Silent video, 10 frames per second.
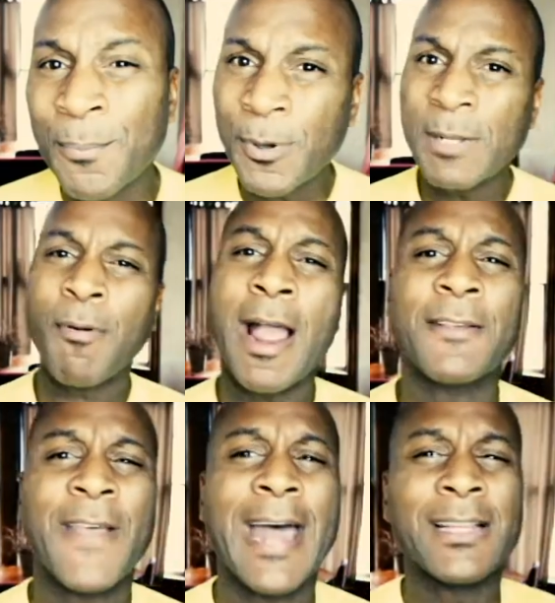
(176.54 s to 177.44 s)
I'm pretty
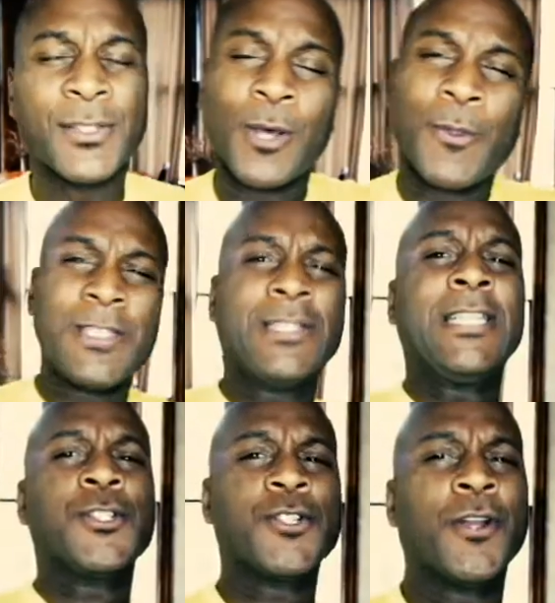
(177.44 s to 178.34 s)
proud of that. And so this
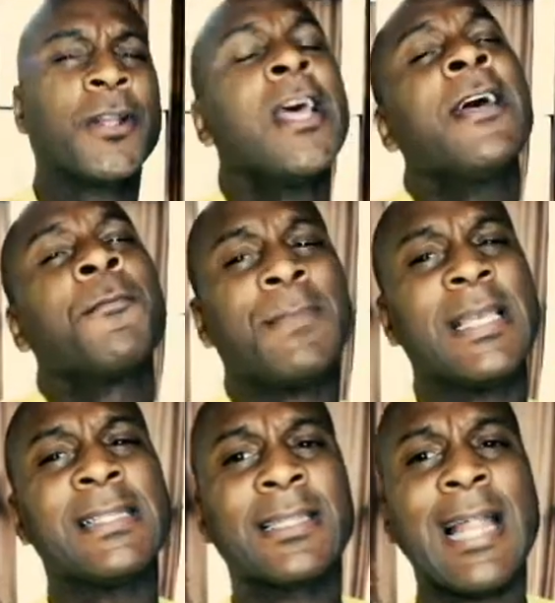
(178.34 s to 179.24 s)
t-shirt
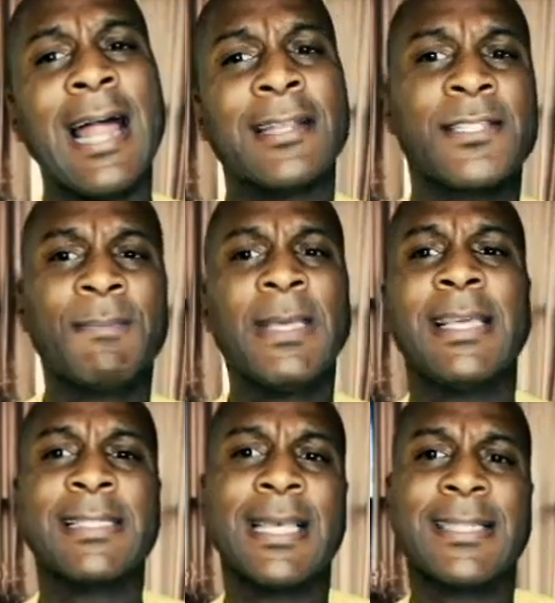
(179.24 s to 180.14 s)
means a lot to me.
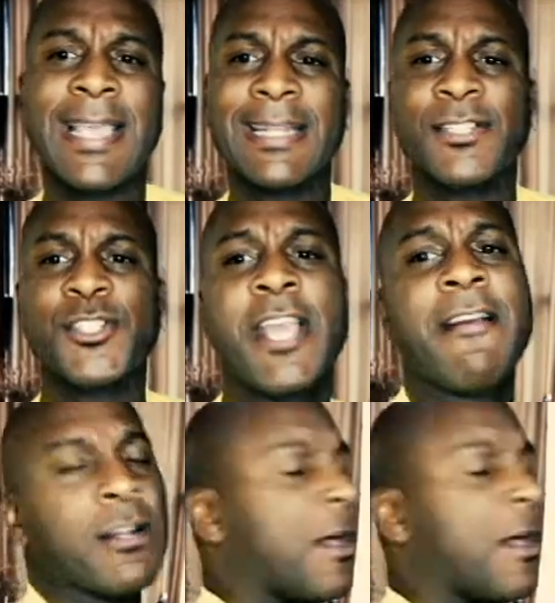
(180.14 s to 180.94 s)
It says, get it, share it.